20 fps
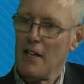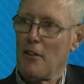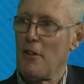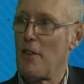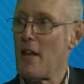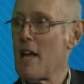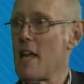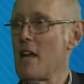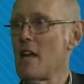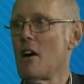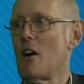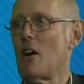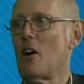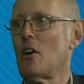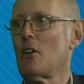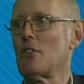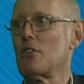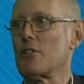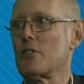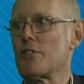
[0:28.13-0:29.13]
they
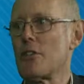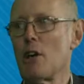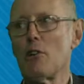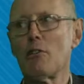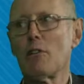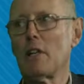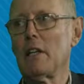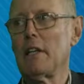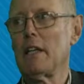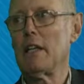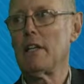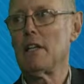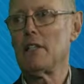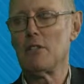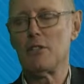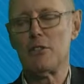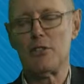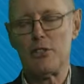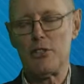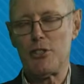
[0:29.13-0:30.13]
are totally
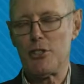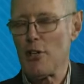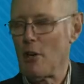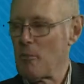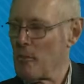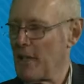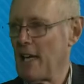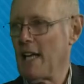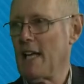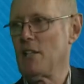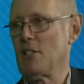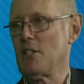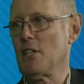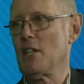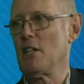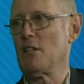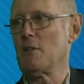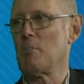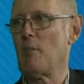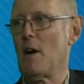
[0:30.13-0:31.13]

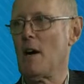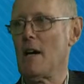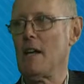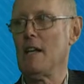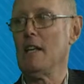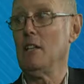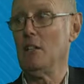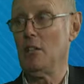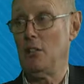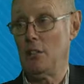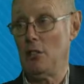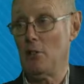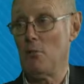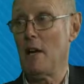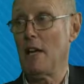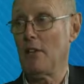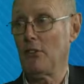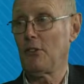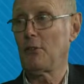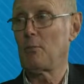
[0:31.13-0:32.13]
dominated by
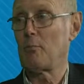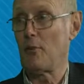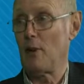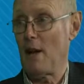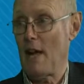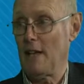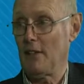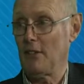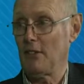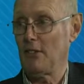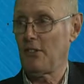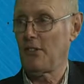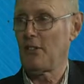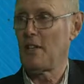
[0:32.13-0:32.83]
US brands.